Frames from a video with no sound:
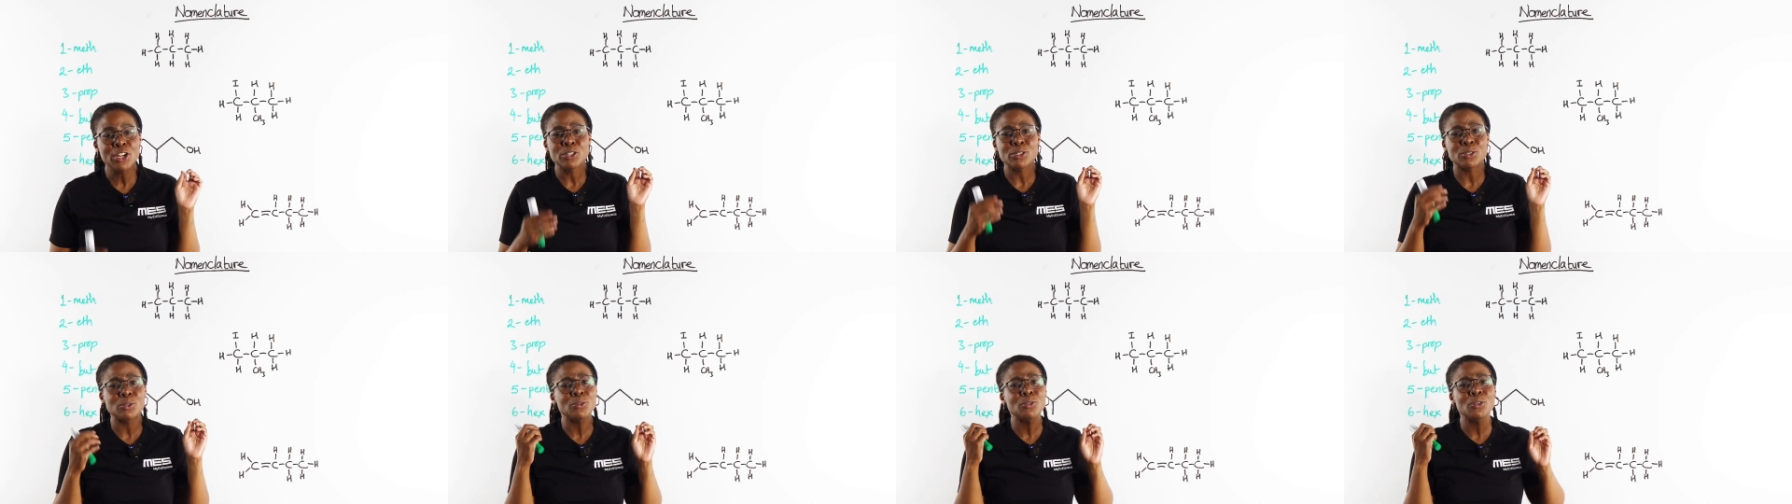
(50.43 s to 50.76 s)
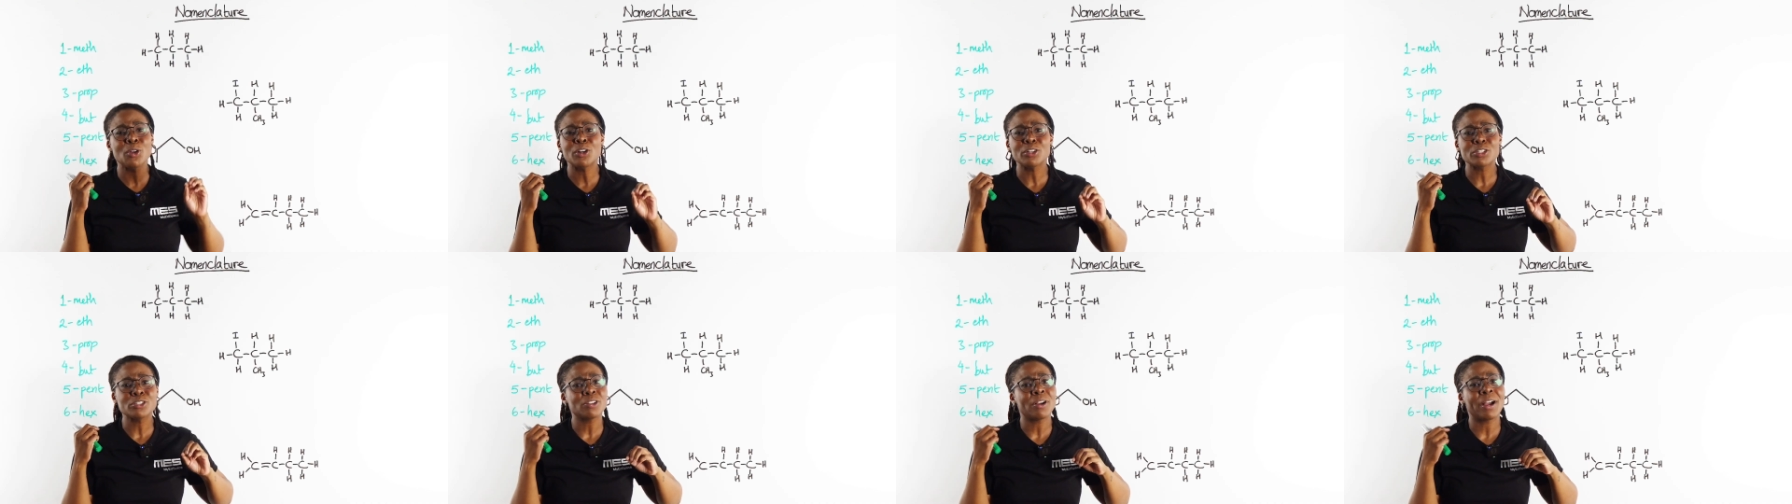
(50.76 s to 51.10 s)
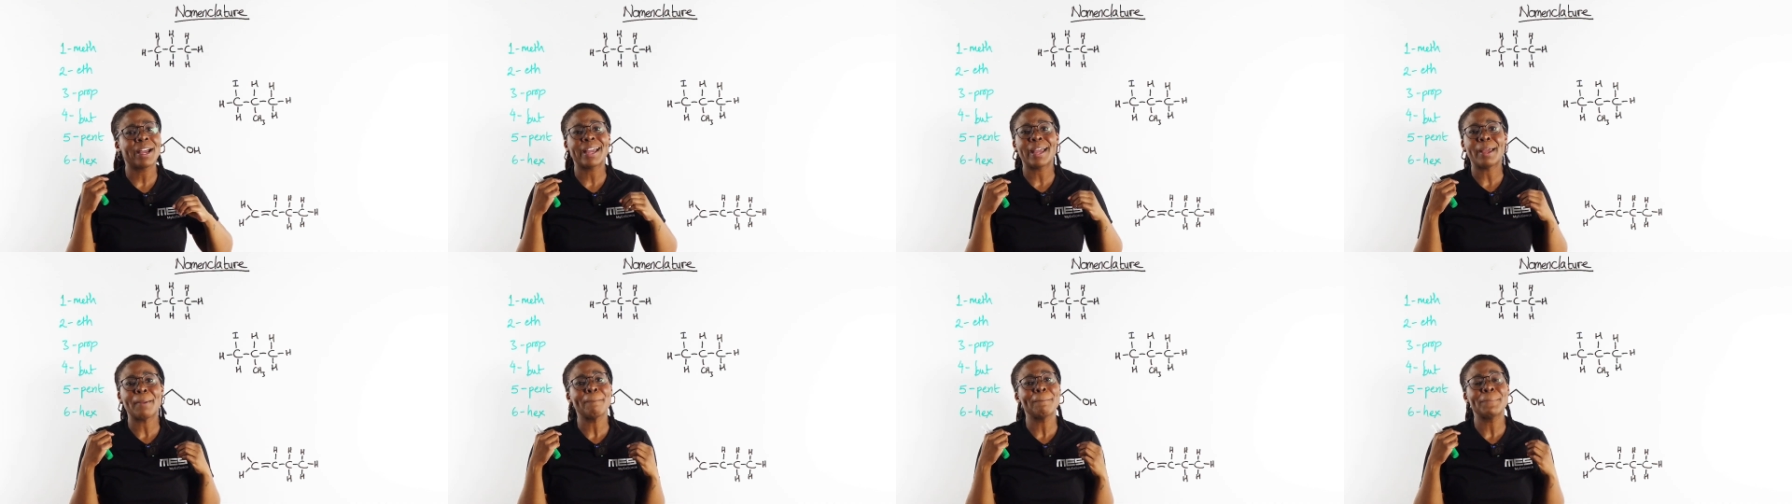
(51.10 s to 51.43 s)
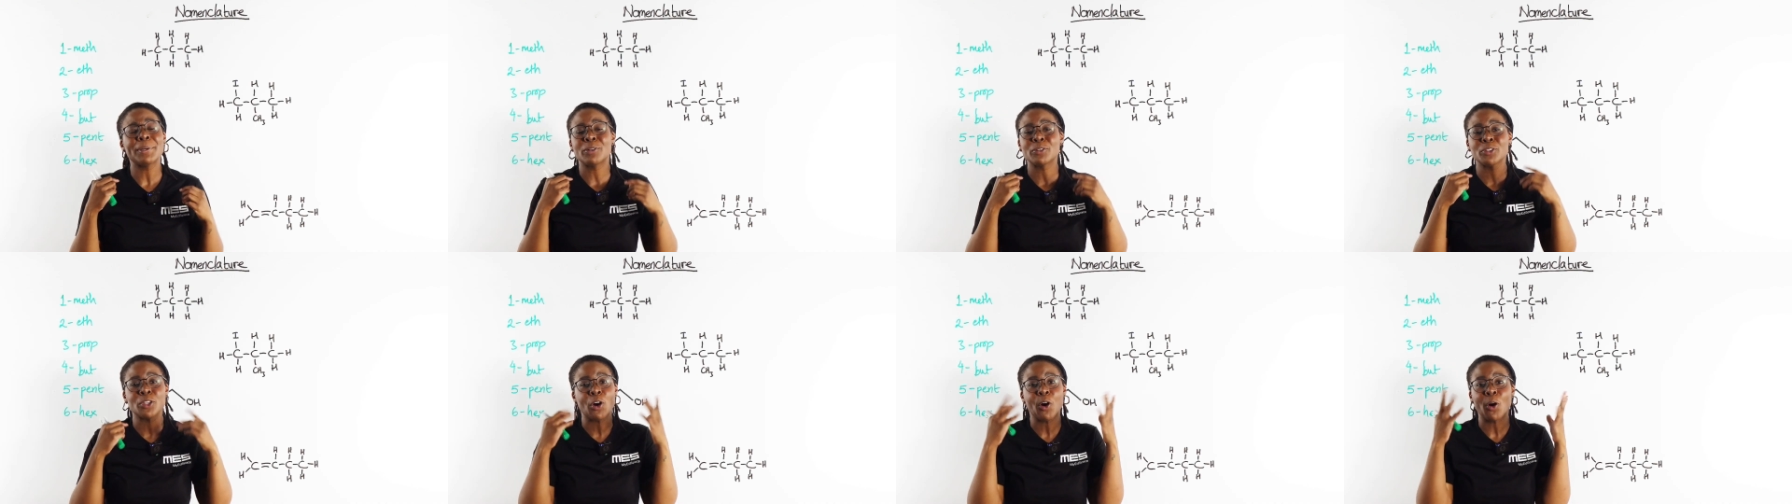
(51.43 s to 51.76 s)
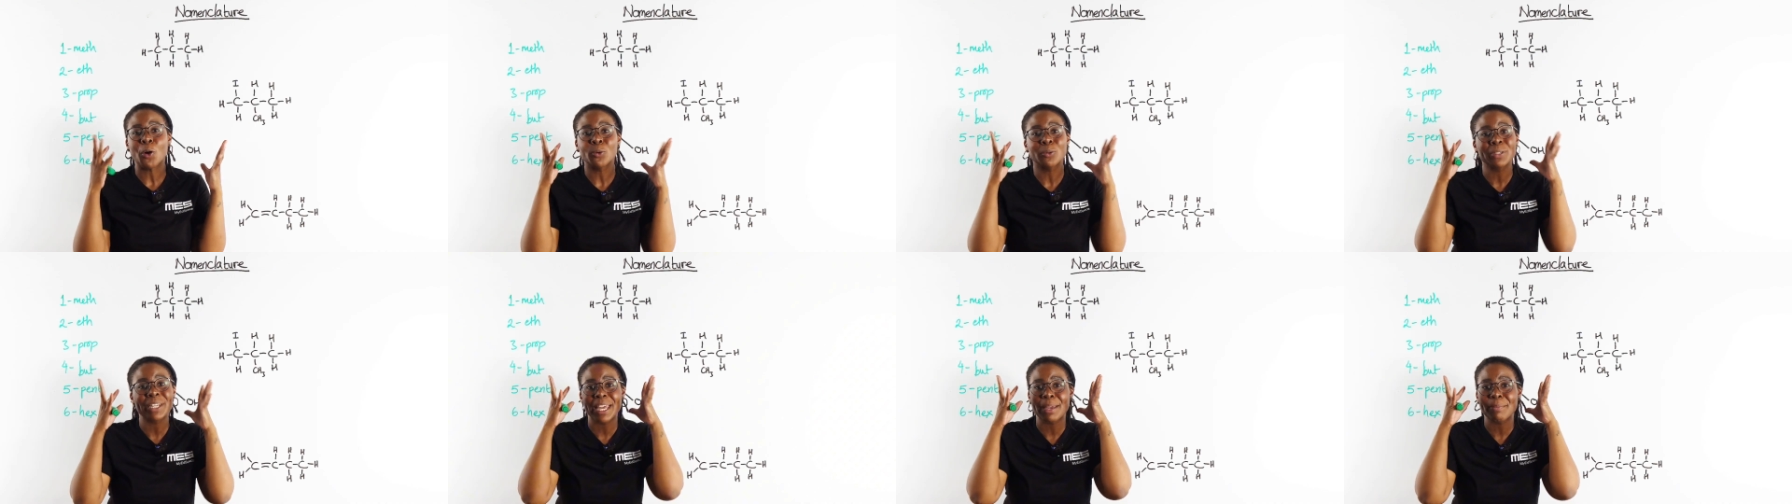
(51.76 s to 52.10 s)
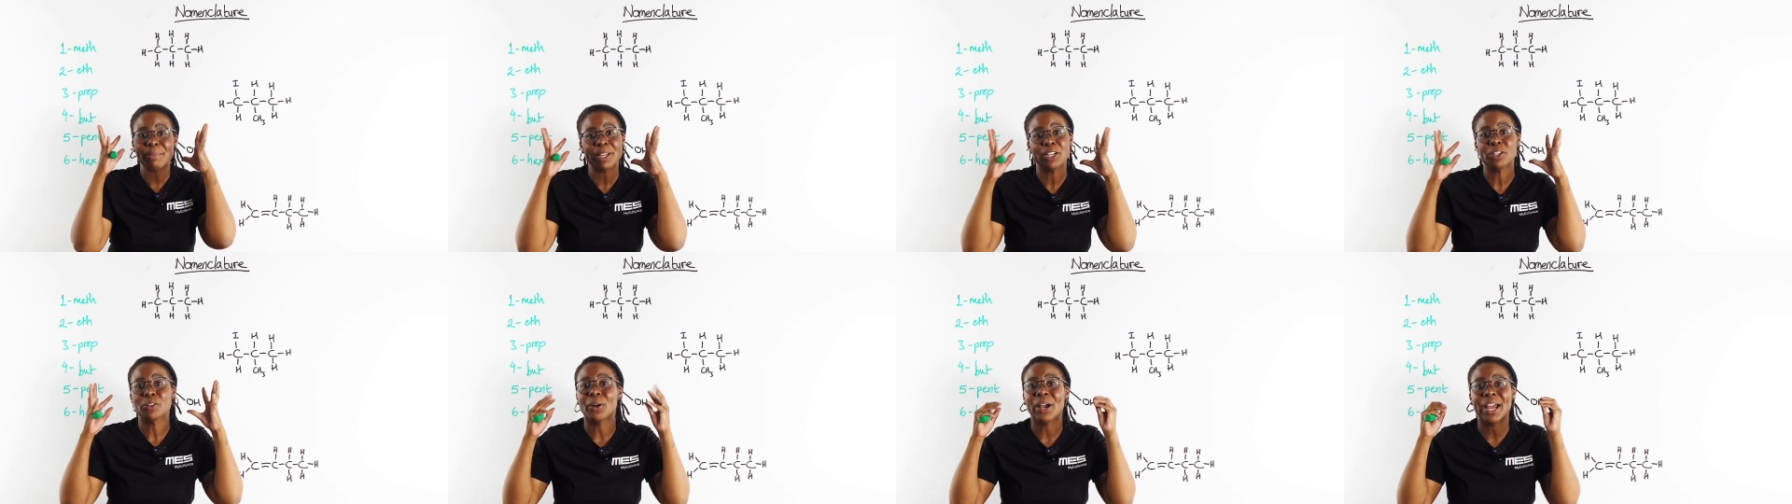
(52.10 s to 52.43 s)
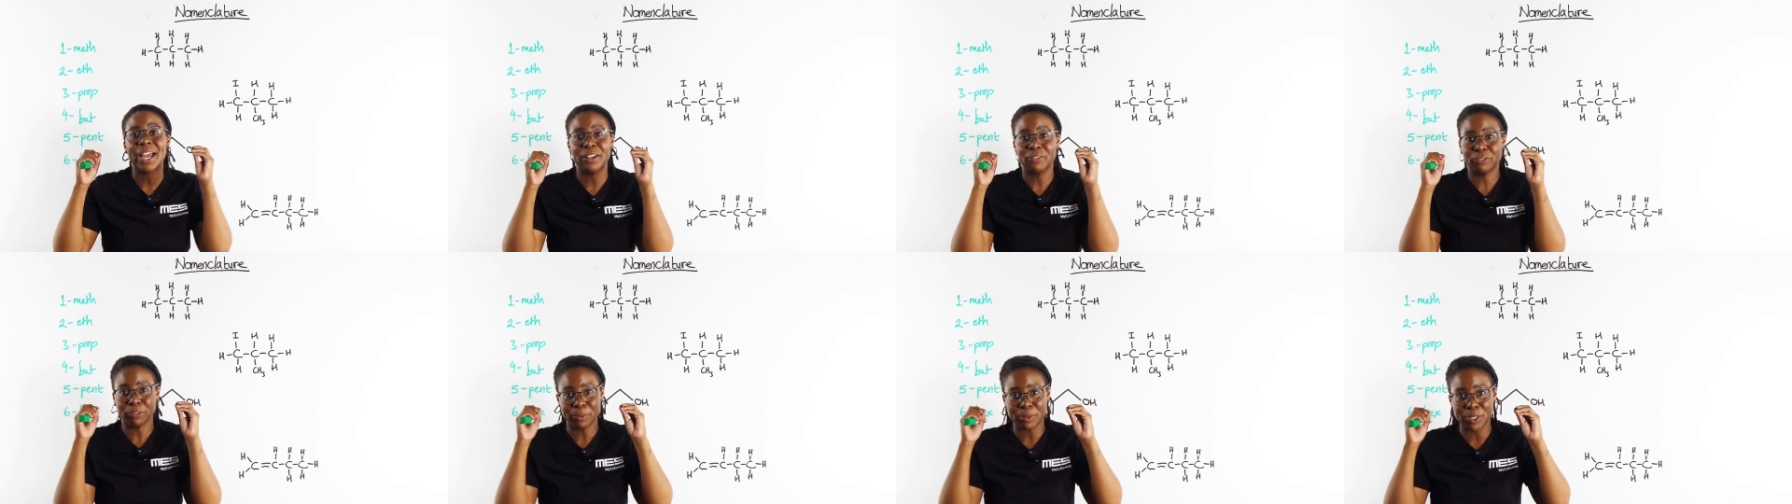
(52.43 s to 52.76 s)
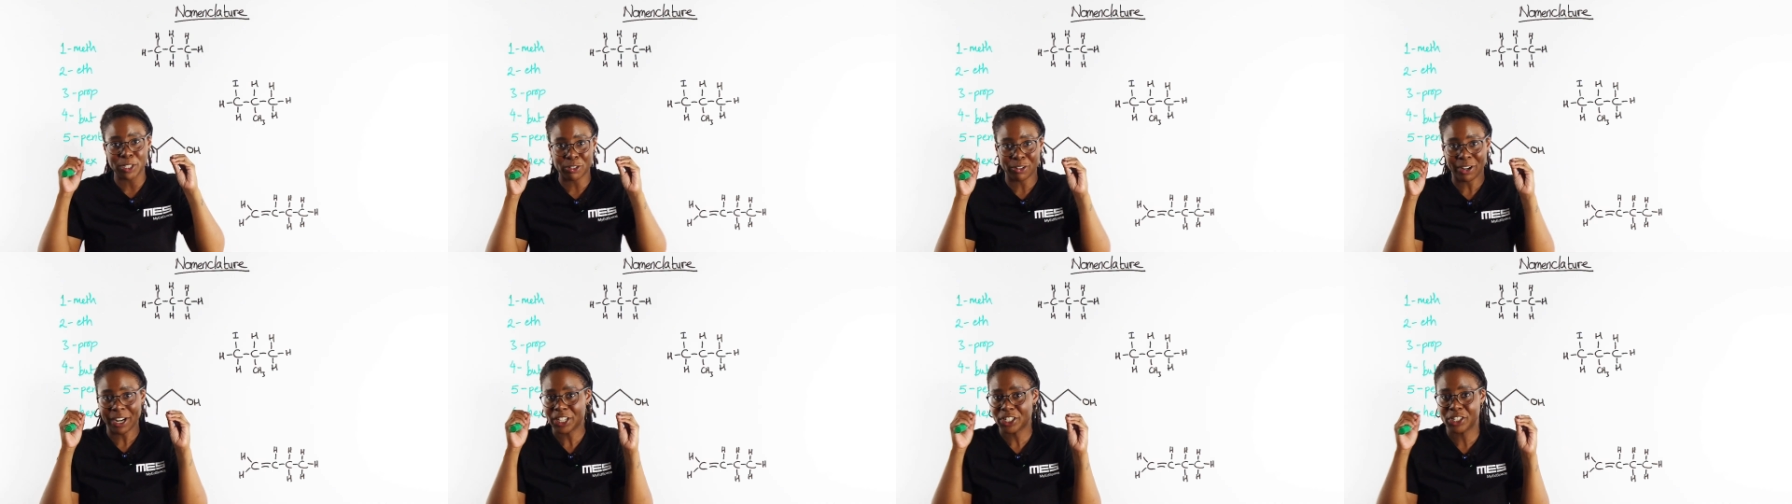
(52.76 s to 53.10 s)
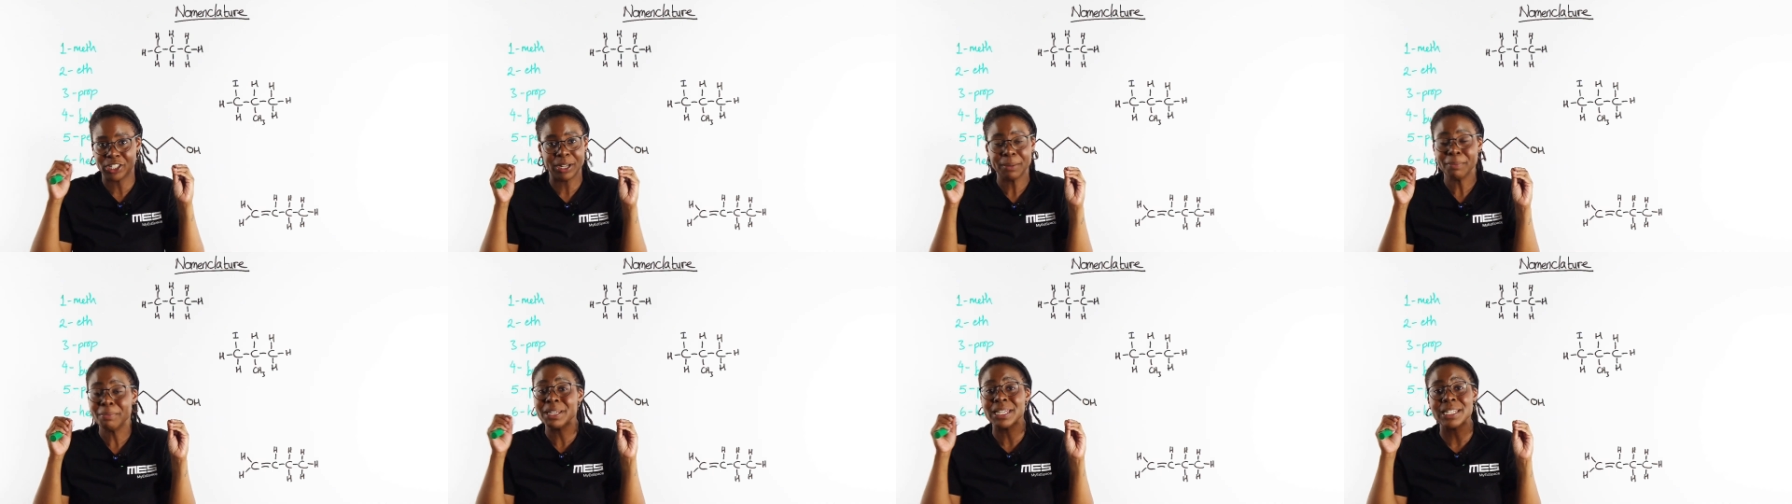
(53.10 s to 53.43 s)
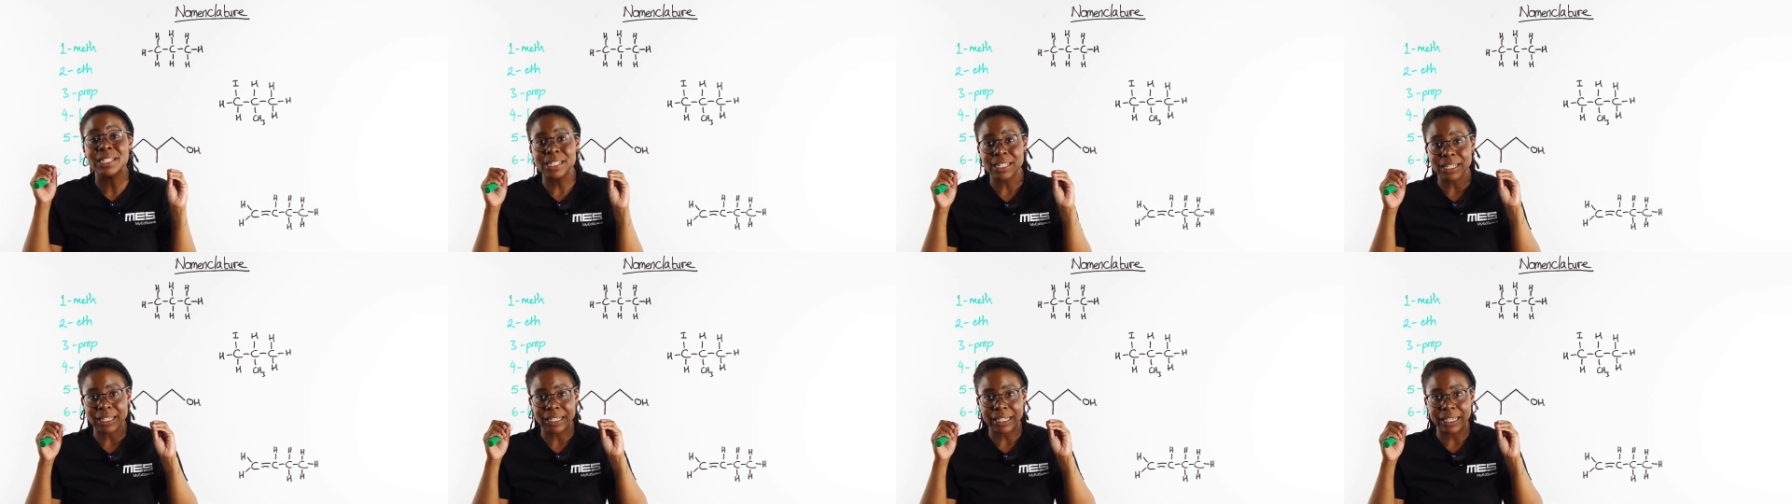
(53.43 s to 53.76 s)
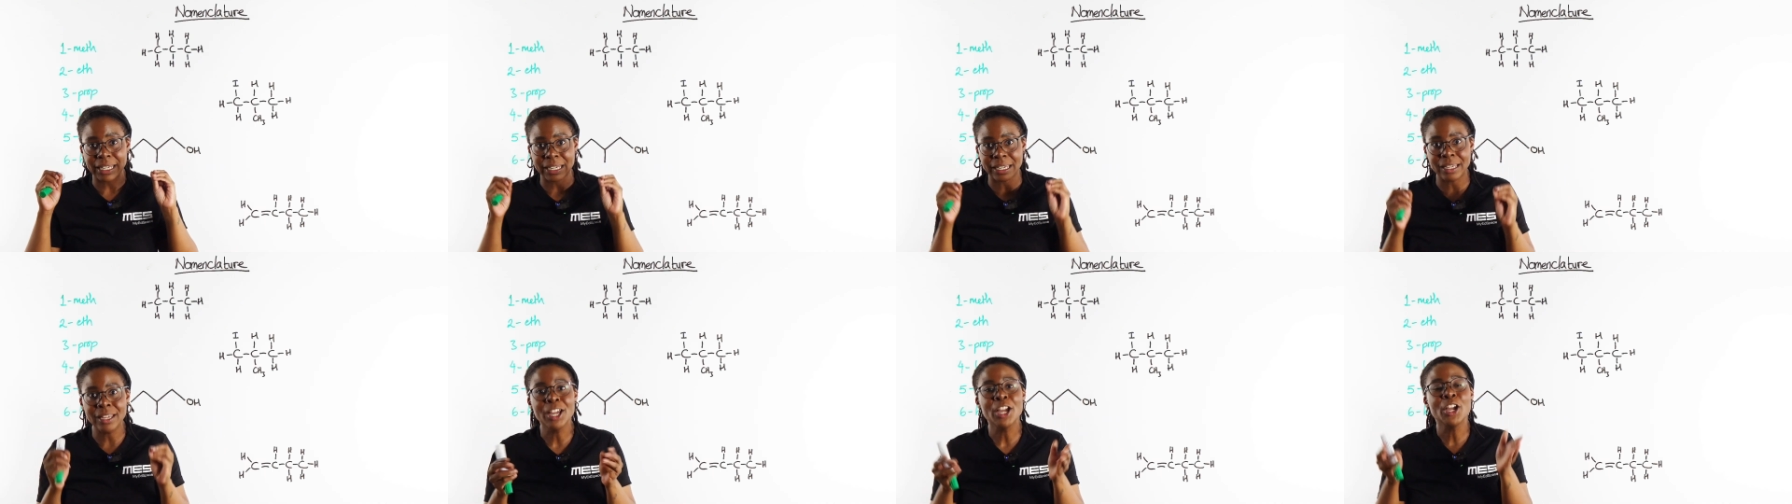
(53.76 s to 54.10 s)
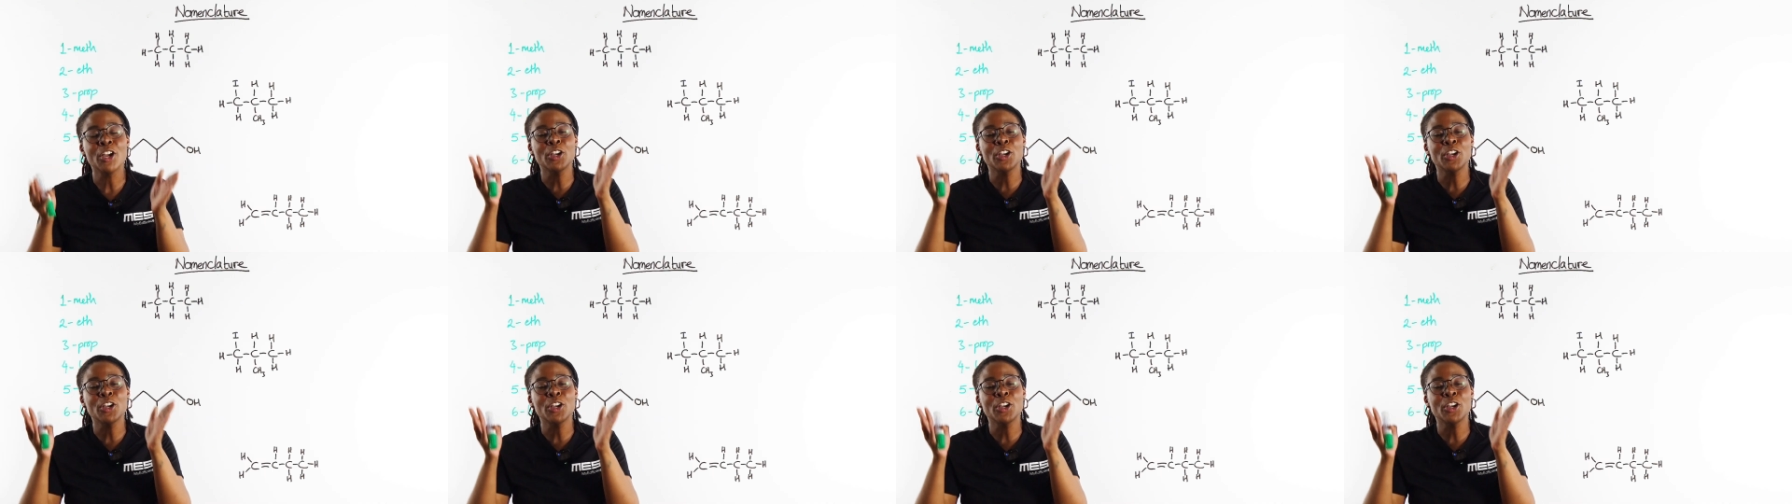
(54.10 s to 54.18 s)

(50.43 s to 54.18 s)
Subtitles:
do not try and build the whole name in your head from scratch immediately.